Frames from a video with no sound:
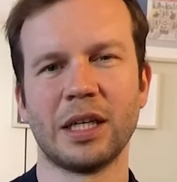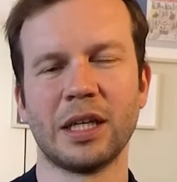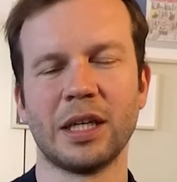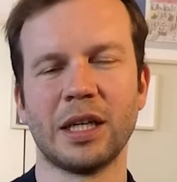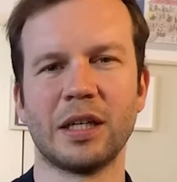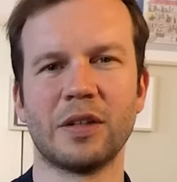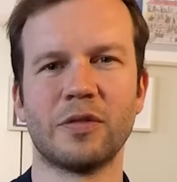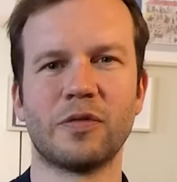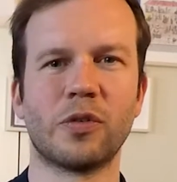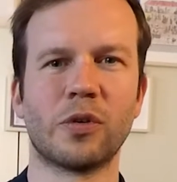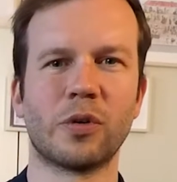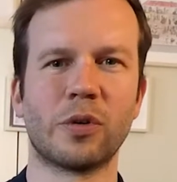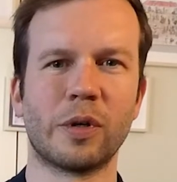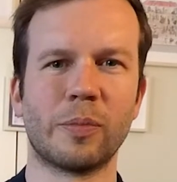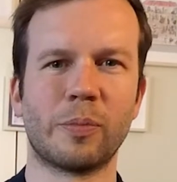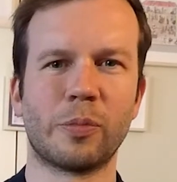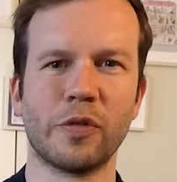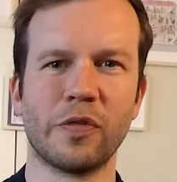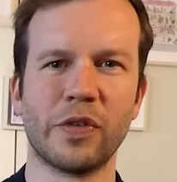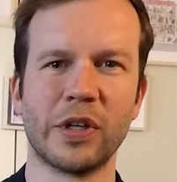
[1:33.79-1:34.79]
and for
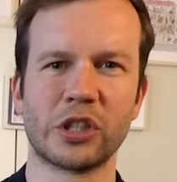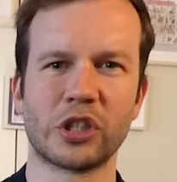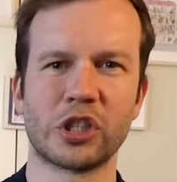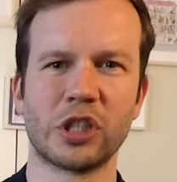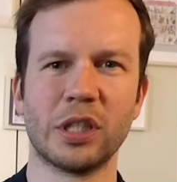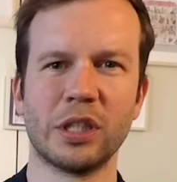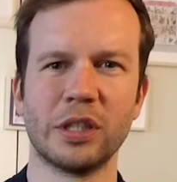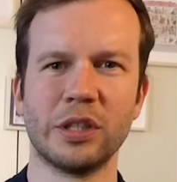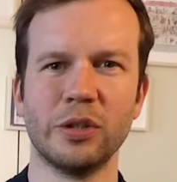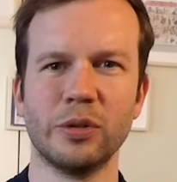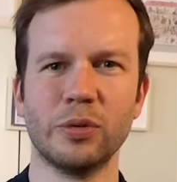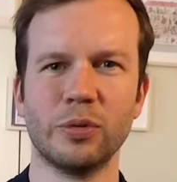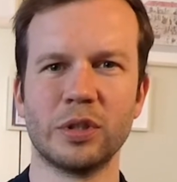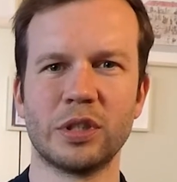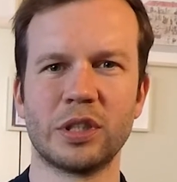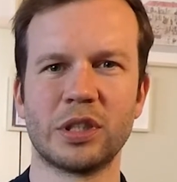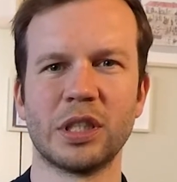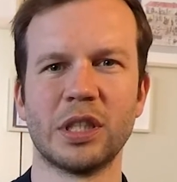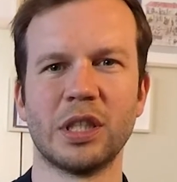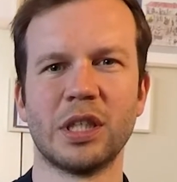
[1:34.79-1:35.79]
professional
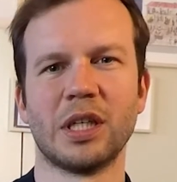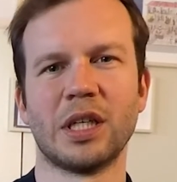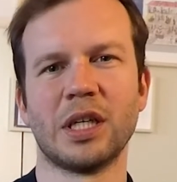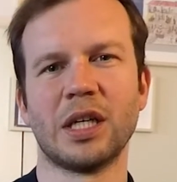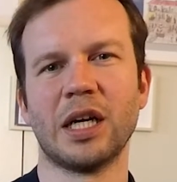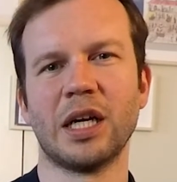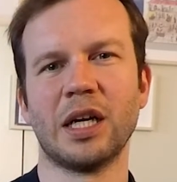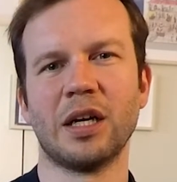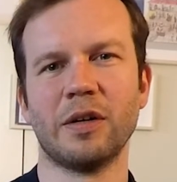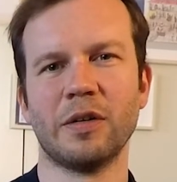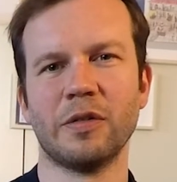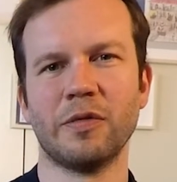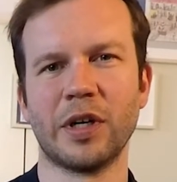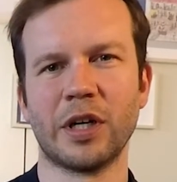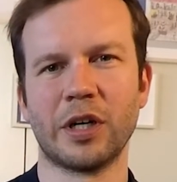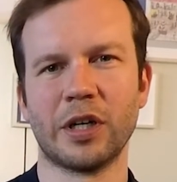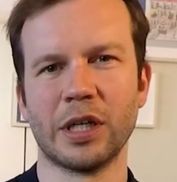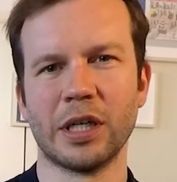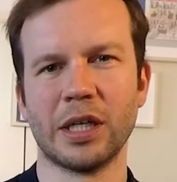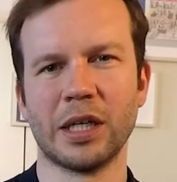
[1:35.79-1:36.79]
use,
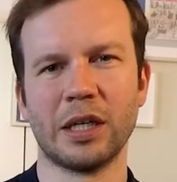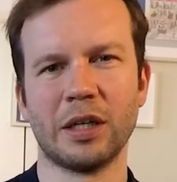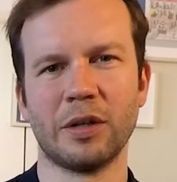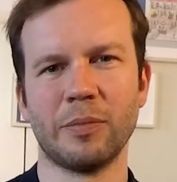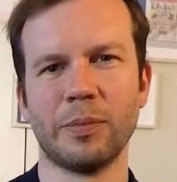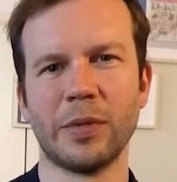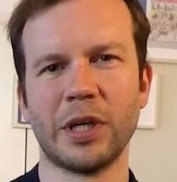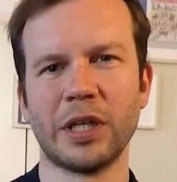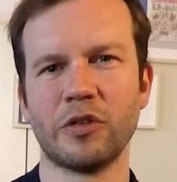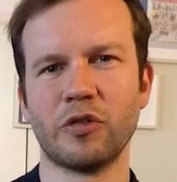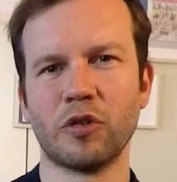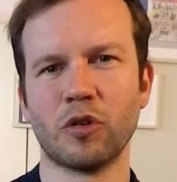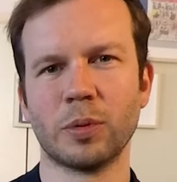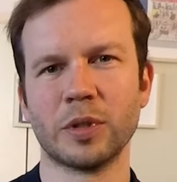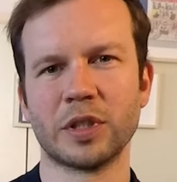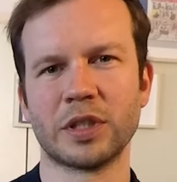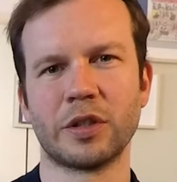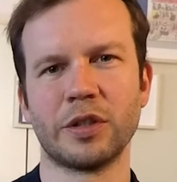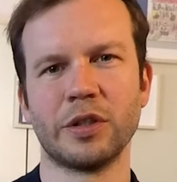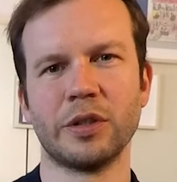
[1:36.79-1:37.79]
where many
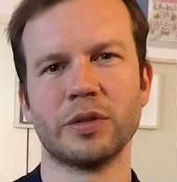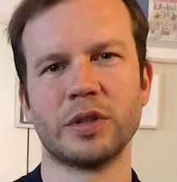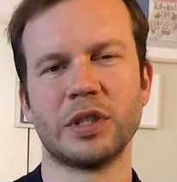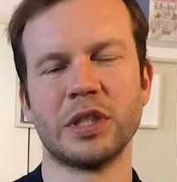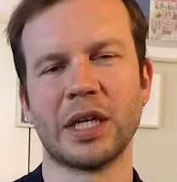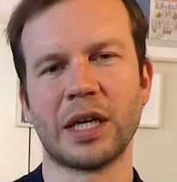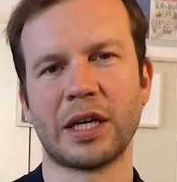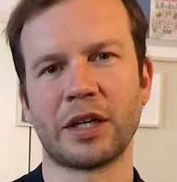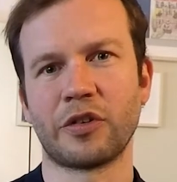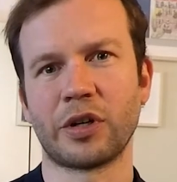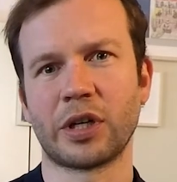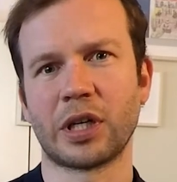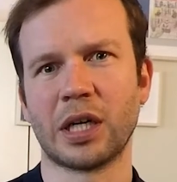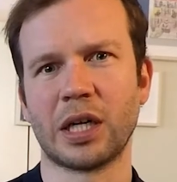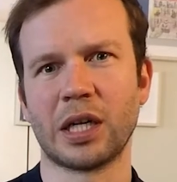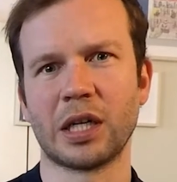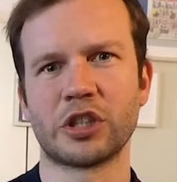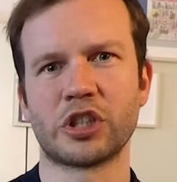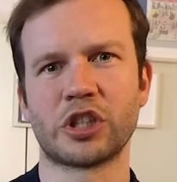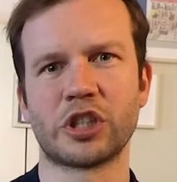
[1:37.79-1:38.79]
robots are used in
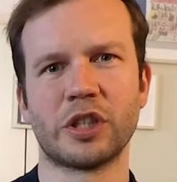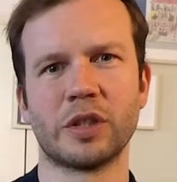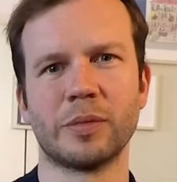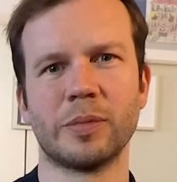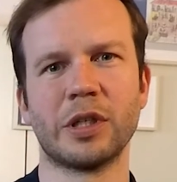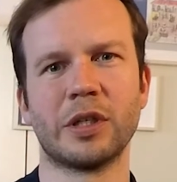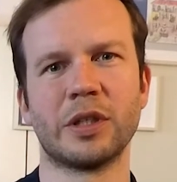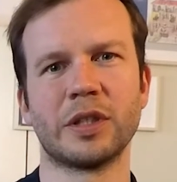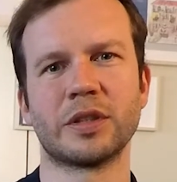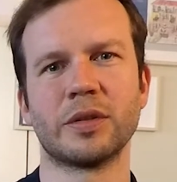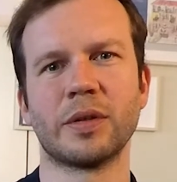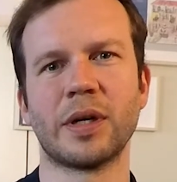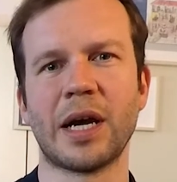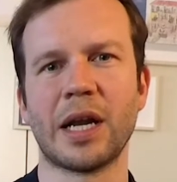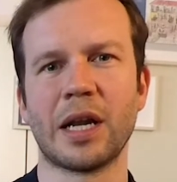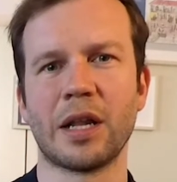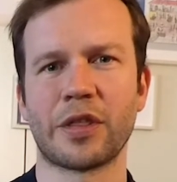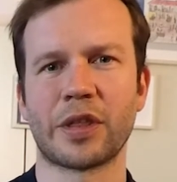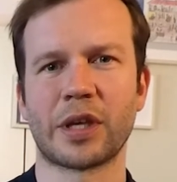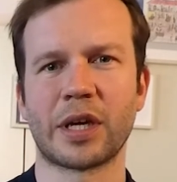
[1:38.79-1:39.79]
agriculture, but also
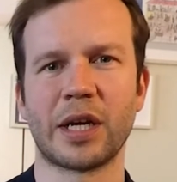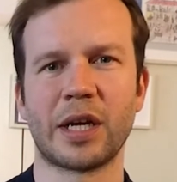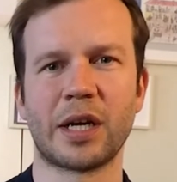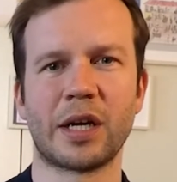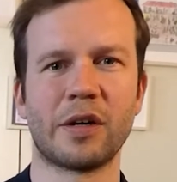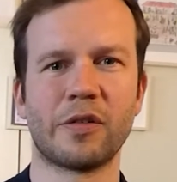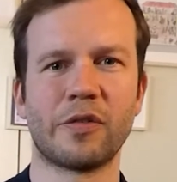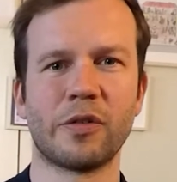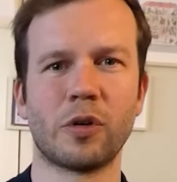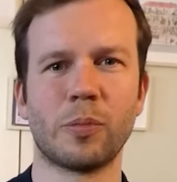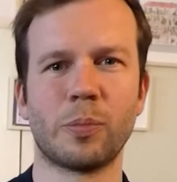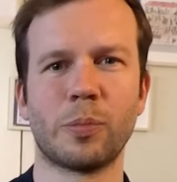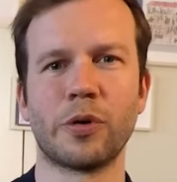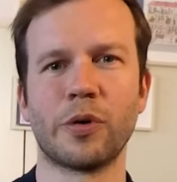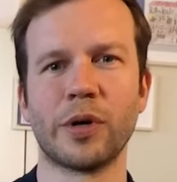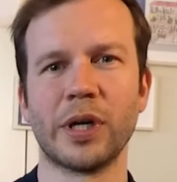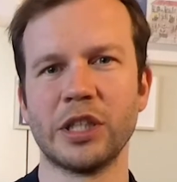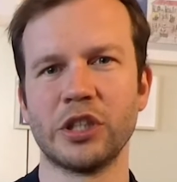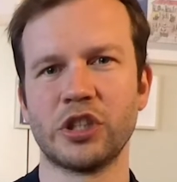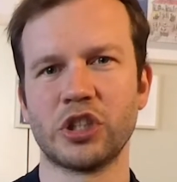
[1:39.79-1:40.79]
healthcare,
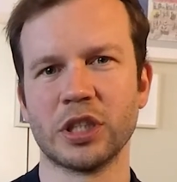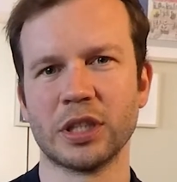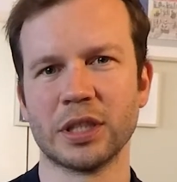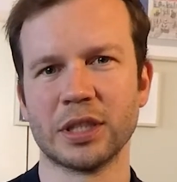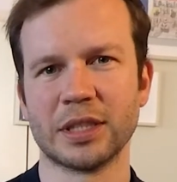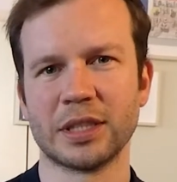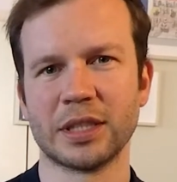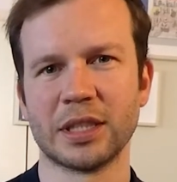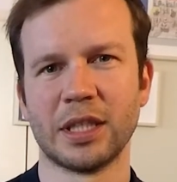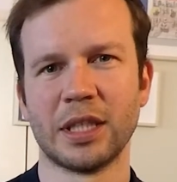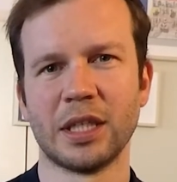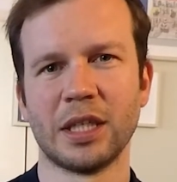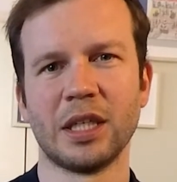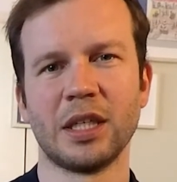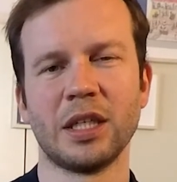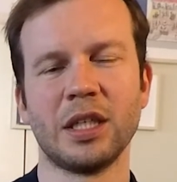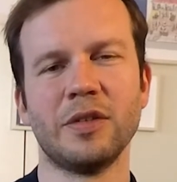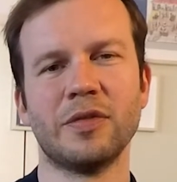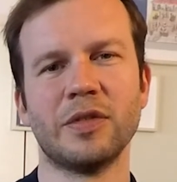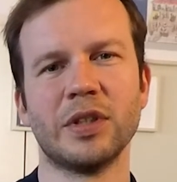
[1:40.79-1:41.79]
operations,
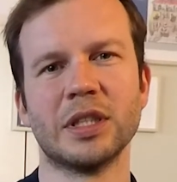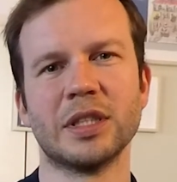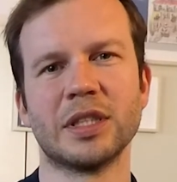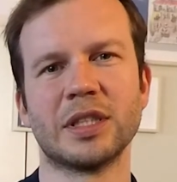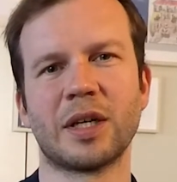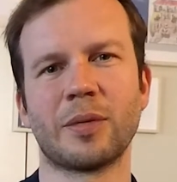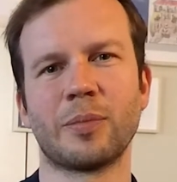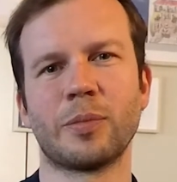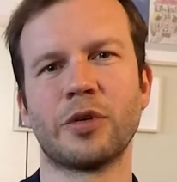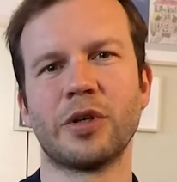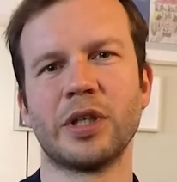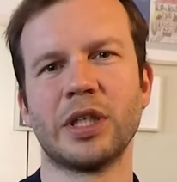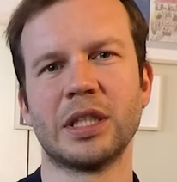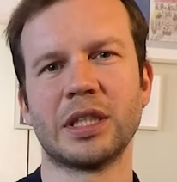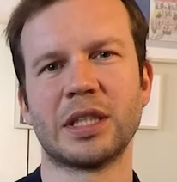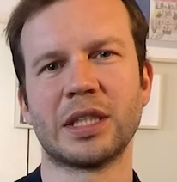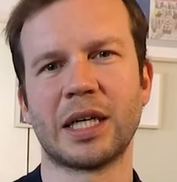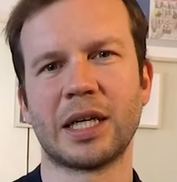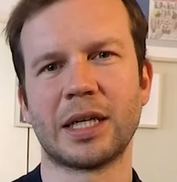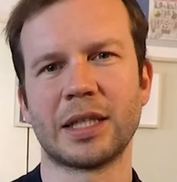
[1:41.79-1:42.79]
even in submarine
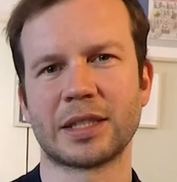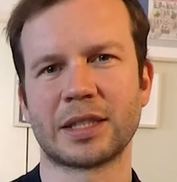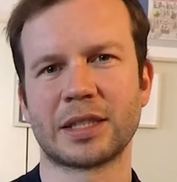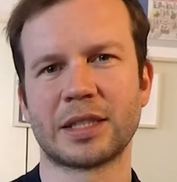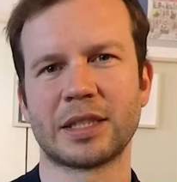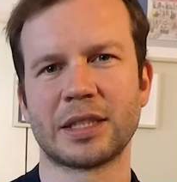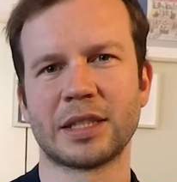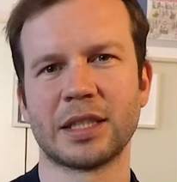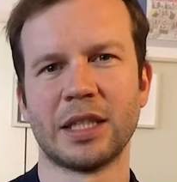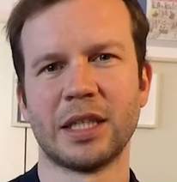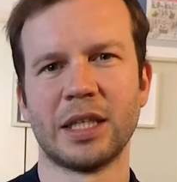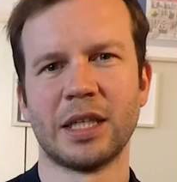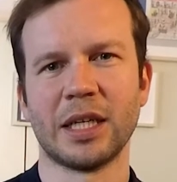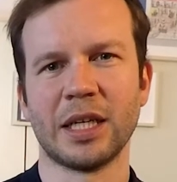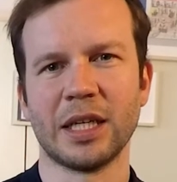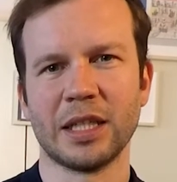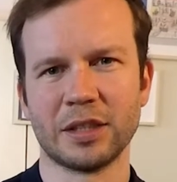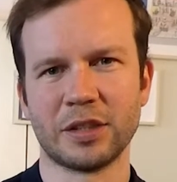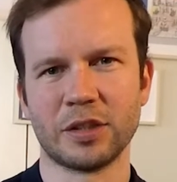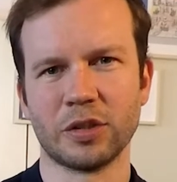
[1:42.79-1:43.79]
tasks,
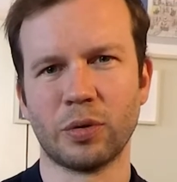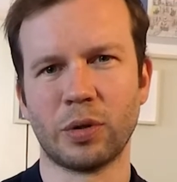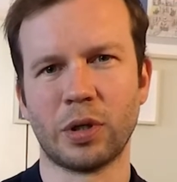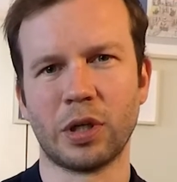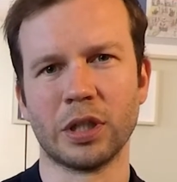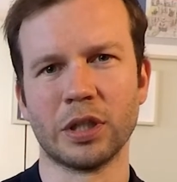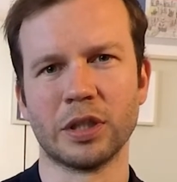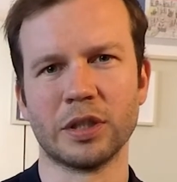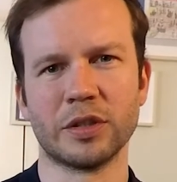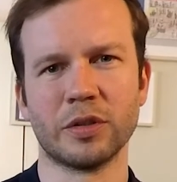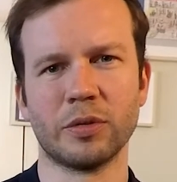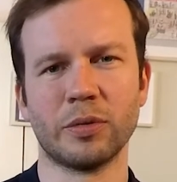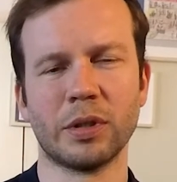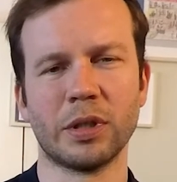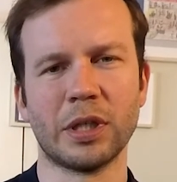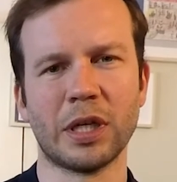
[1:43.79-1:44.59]
and so on. So